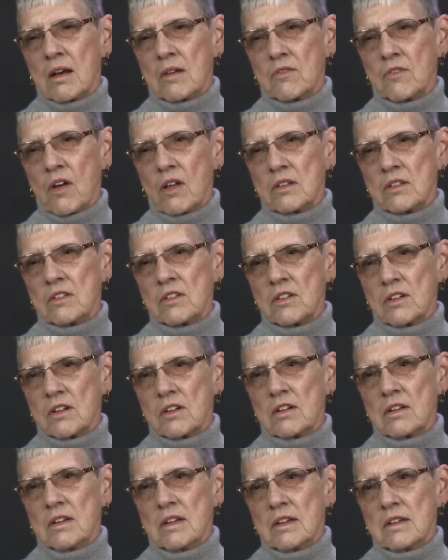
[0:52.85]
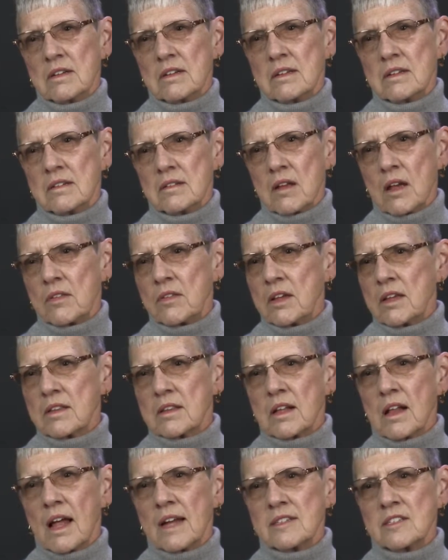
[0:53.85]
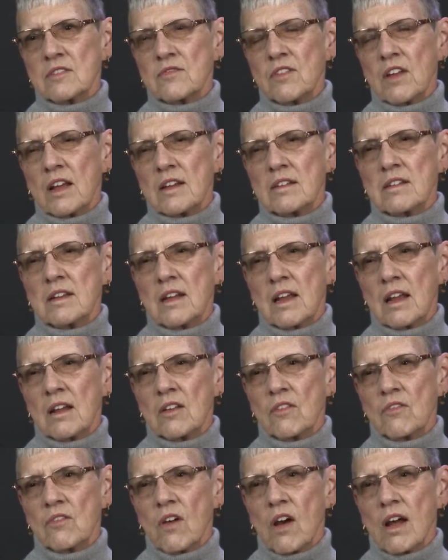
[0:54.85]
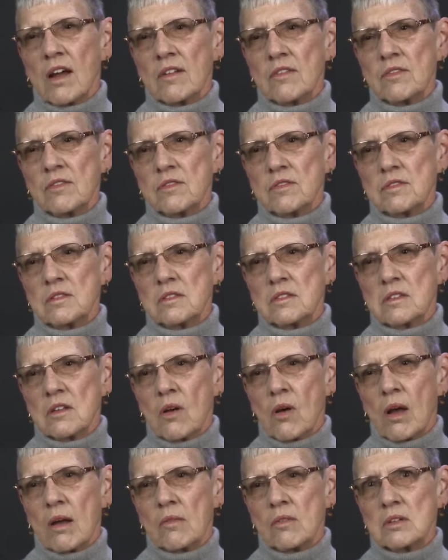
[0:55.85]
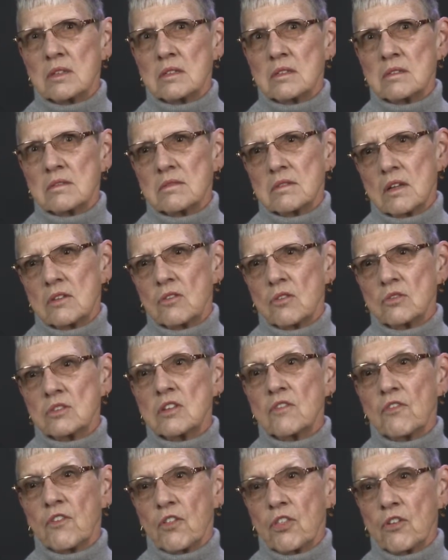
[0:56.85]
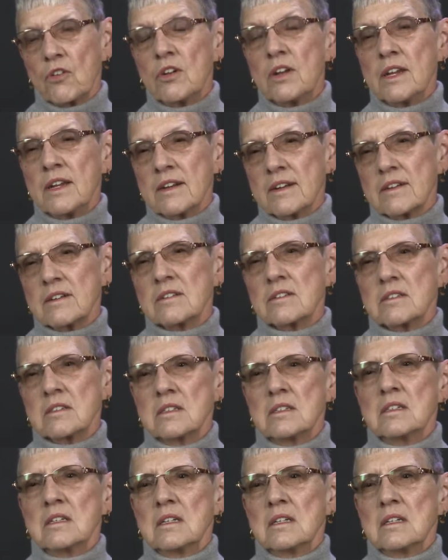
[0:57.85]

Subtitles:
volunteer in, I think, the class of 1985. So I was a docent for 30 years.